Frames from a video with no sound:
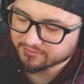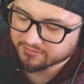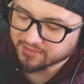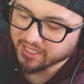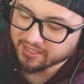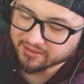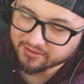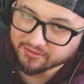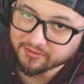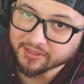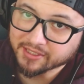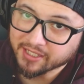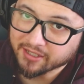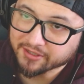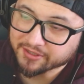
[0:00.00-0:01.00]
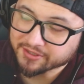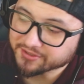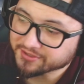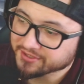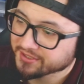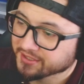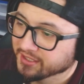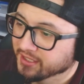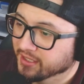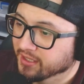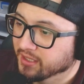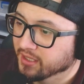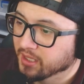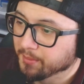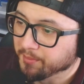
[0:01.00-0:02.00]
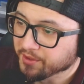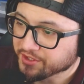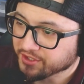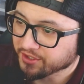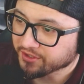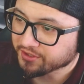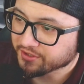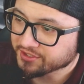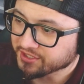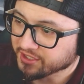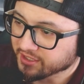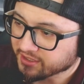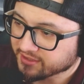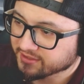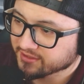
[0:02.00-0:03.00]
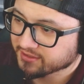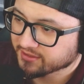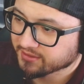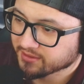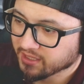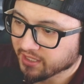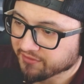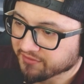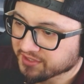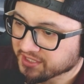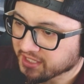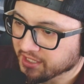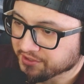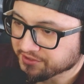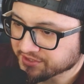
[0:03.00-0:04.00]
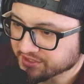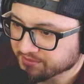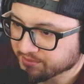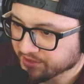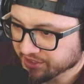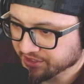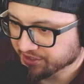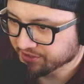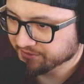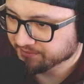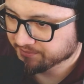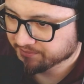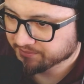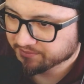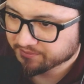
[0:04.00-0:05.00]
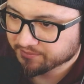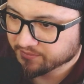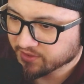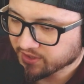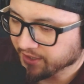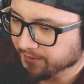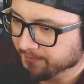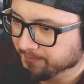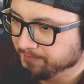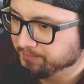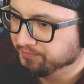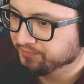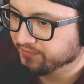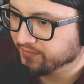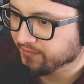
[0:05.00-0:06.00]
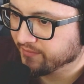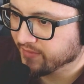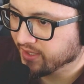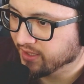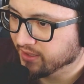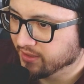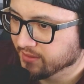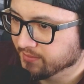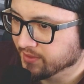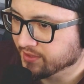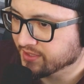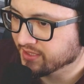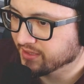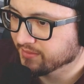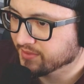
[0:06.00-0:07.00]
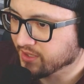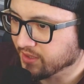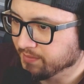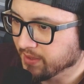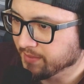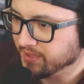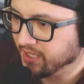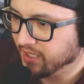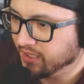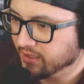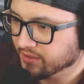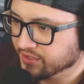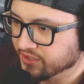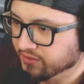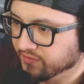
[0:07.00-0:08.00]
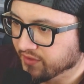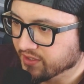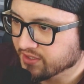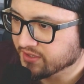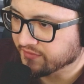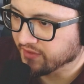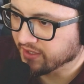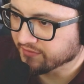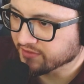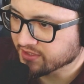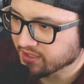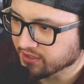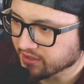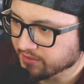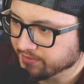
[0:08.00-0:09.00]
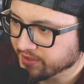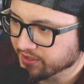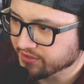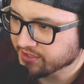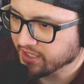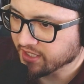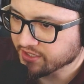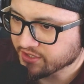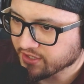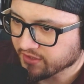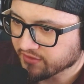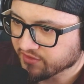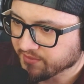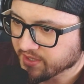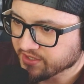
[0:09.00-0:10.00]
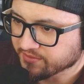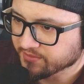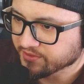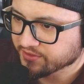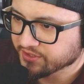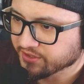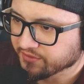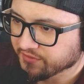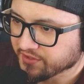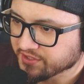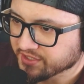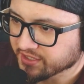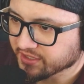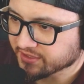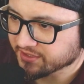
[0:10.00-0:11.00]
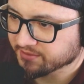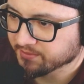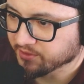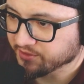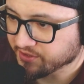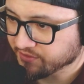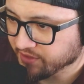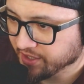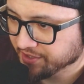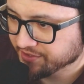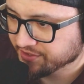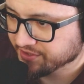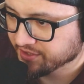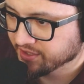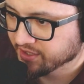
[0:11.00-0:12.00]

category characters. Berserker sucks. Everything else is pretty good. Okay. Her teams are Peppy Gal's Universe Survival Saga, Pure Saiyan's Transformation Boost, Universe 6 Exploding Rage,